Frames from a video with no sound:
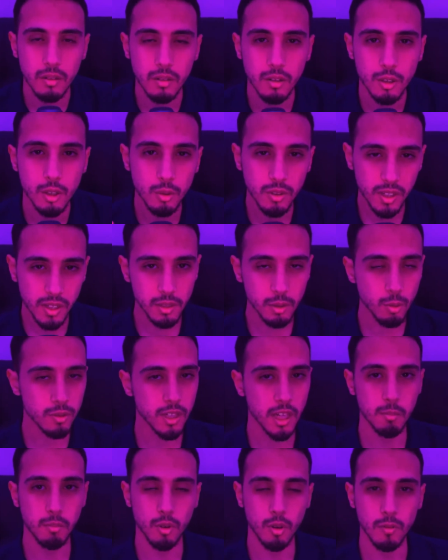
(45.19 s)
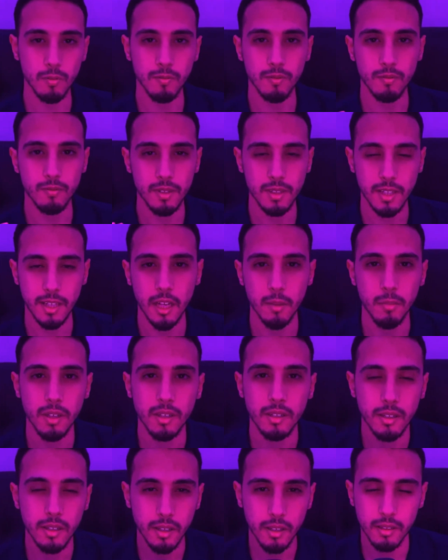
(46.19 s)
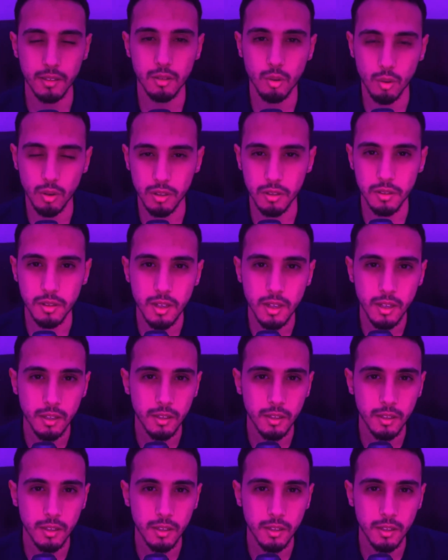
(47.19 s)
So there is two types of scamming in tokens.